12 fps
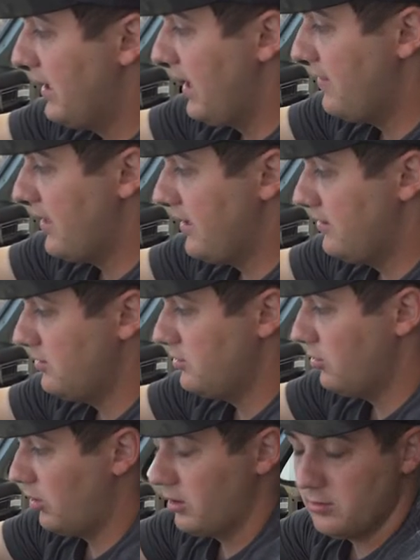and then
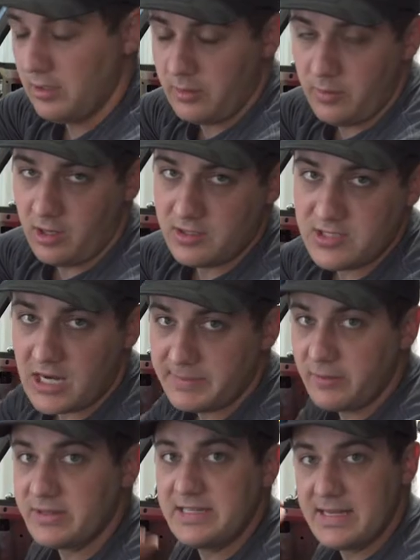your, like we already talked
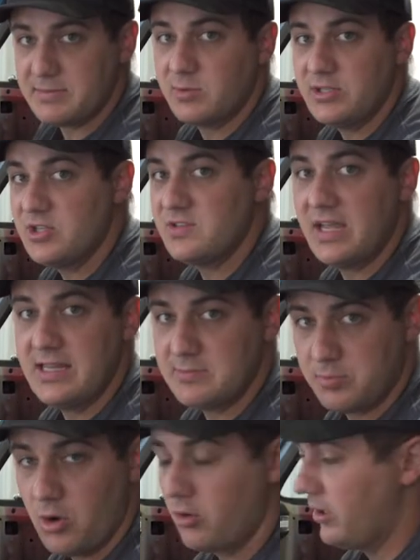about with the dip switches, it's
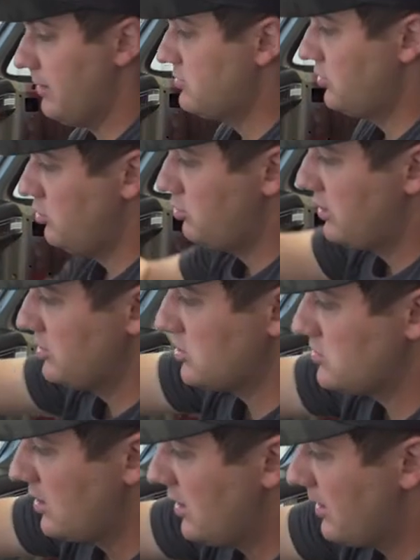programmed. So you can
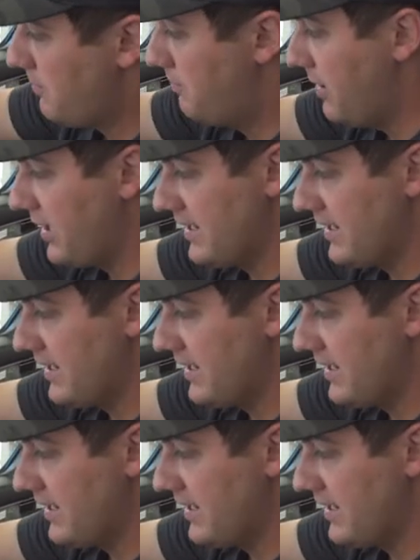just butt